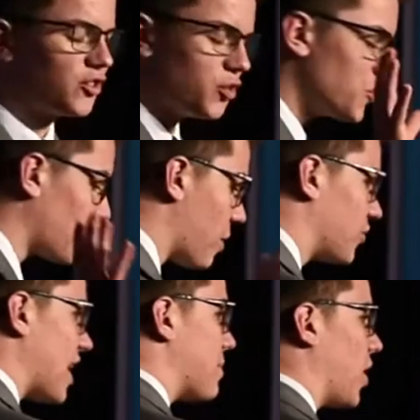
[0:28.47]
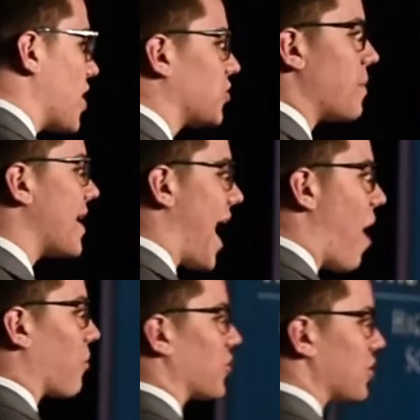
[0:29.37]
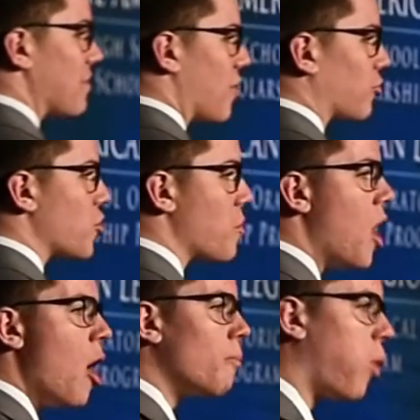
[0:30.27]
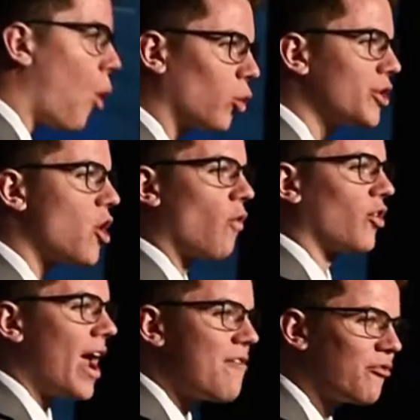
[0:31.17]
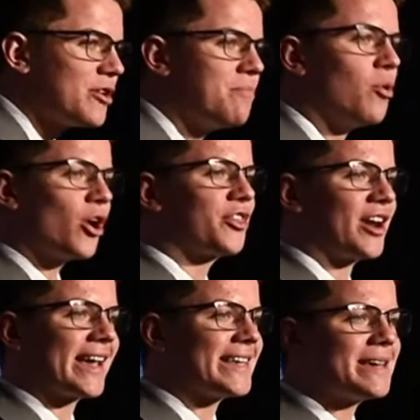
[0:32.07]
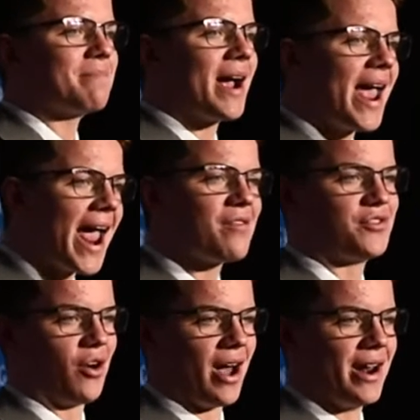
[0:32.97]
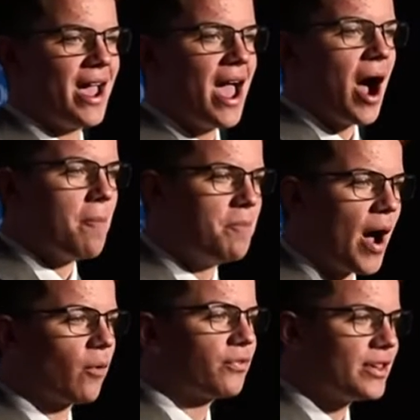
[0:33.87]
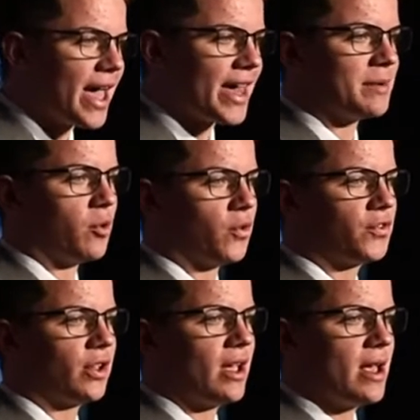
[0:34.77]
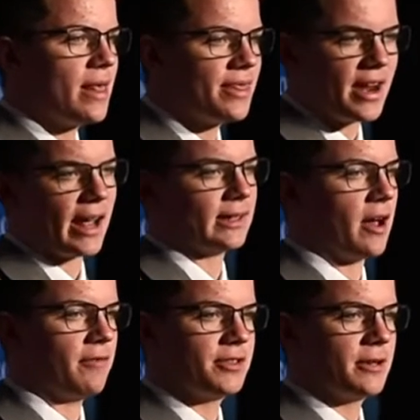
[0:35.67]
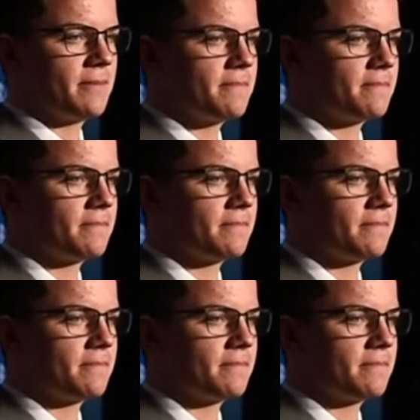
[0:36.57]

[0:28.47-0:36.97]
as soon as I was able, I spent hours in my room poring over every book that I could get my hands on about the animals that I loved.